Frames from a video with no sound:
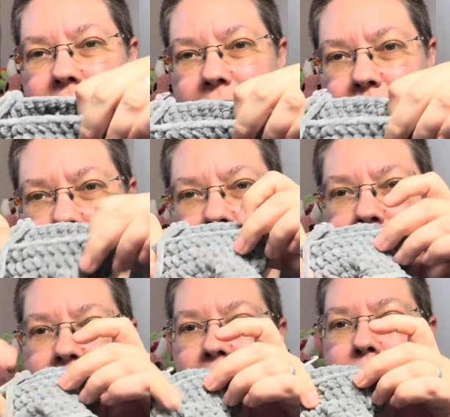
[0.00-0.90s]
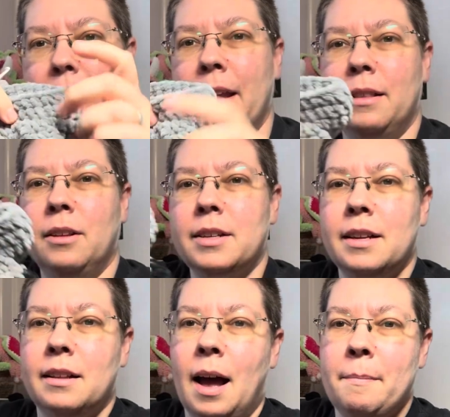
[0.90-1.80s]
at it on camera, it looks a
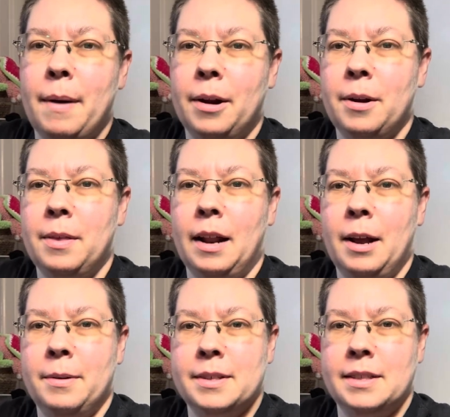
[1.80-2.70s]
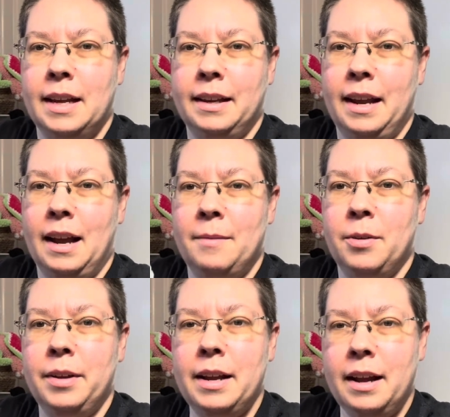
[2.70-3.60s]
lot better than I was thinking. I'm
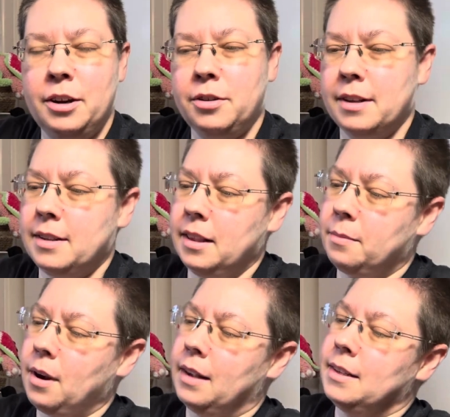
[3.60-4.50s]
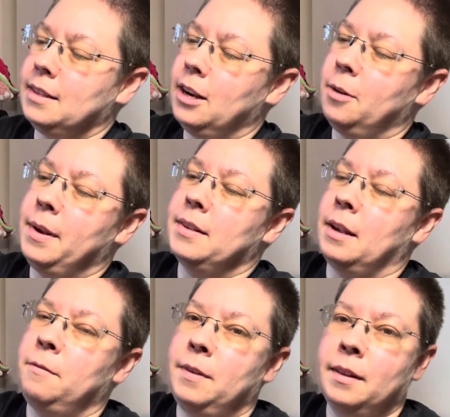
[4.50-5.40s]
really kind of trusting the process here because I
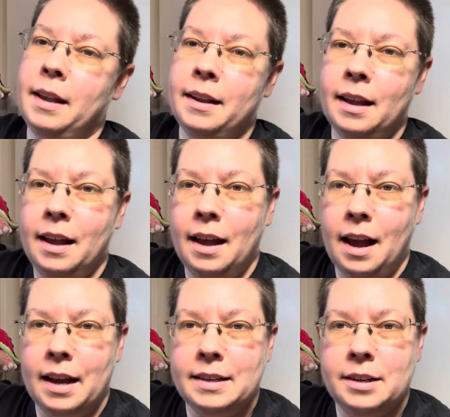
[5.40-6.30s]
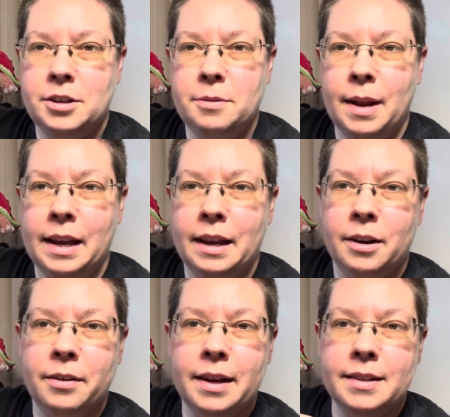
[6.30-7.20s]
feel like I did too many
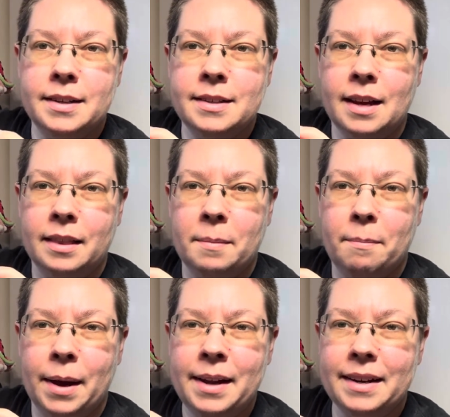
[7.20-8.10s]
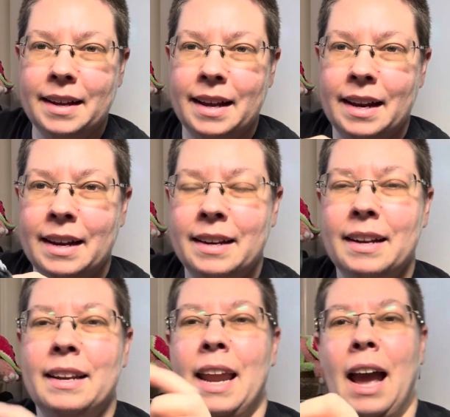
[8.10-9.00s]
increases on the butt, and
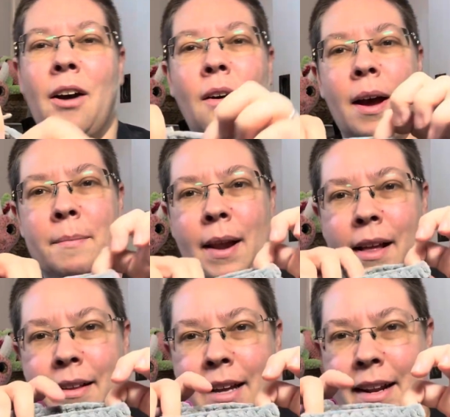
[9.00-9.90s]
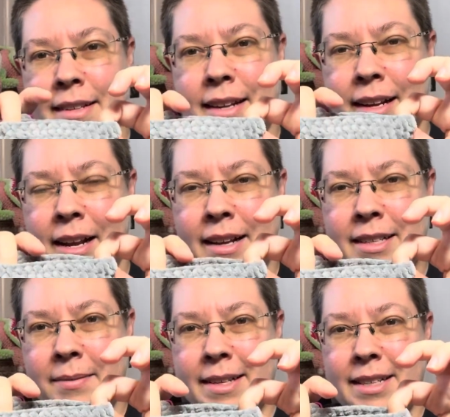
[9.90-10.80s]
now I'm not kind of second
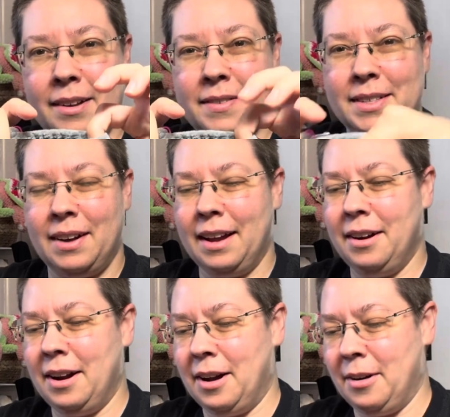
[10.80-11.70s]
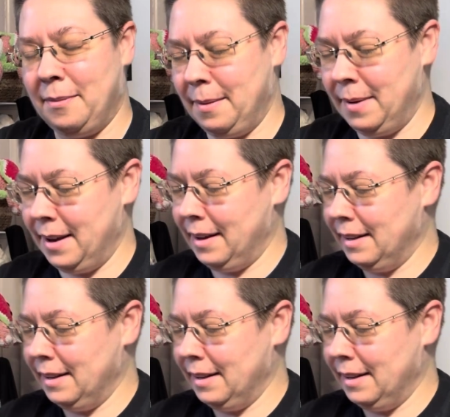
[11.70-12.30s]
guessing myself. So I don't know, maybe